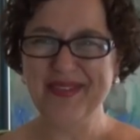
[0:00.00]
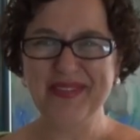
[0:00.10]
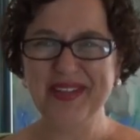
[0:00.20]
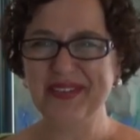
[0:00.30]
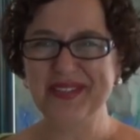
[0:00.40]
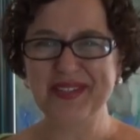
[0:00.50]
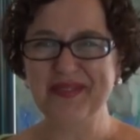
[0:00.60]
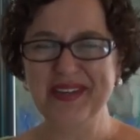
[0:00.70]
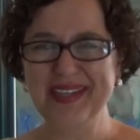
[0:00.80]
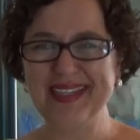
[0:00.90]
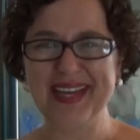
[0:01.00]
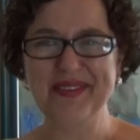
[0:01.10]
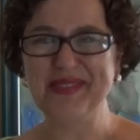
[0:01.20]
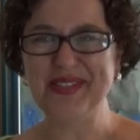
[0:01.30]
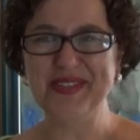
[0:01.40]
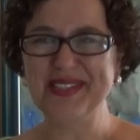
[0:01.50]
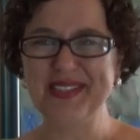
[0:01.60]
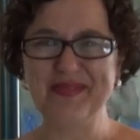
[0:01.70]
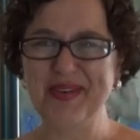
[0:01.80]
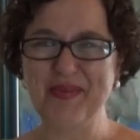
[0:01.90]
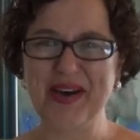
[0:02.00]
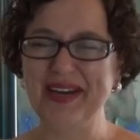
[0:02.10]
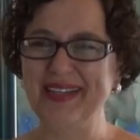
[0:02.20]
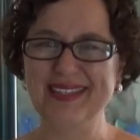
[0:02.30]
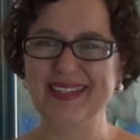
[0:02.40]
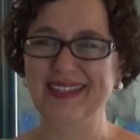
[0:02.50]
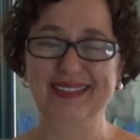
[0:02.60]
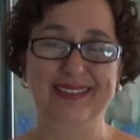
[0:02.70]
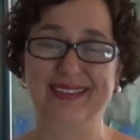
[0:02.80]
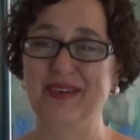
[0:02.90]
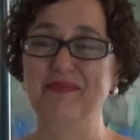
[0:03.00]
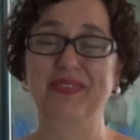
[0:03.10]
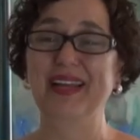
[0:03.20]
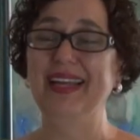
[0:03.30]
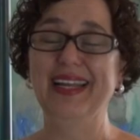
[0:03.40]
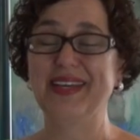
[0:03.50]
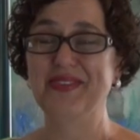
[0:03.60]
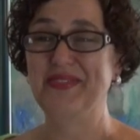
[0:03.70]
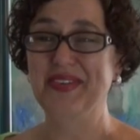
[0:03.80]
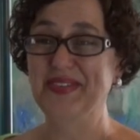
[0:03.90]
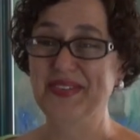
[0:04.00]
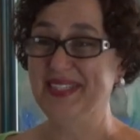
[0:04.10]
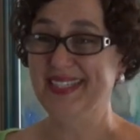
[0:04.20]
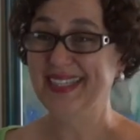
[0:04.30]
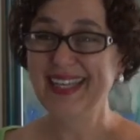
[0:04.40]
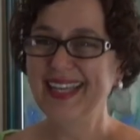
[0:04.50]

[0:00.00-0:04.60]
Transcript: I've been through so many time zones that my body's completely confused.